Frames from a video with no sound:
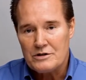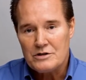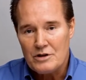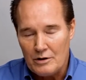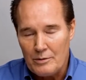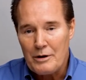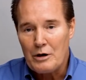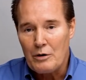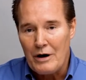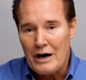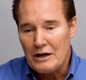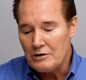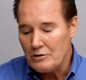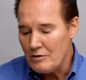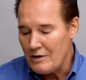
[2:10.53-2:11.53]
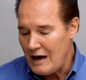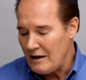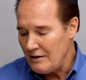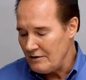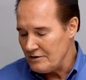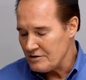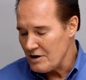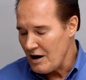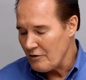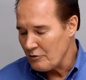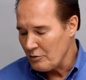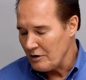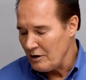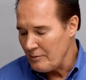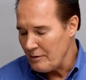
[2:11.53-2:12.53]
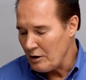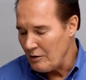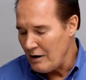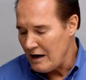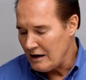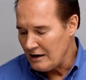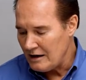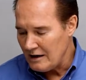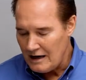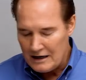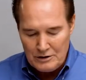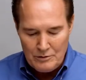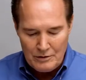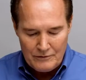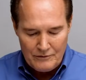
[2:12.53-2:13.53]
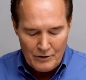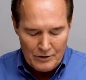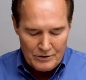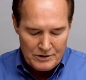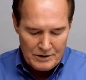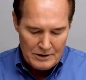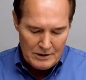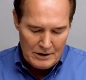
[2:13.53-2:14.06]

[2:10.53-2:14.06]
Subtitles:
So let me go ahead and do that in the software. Let me go ahead and connect to it first.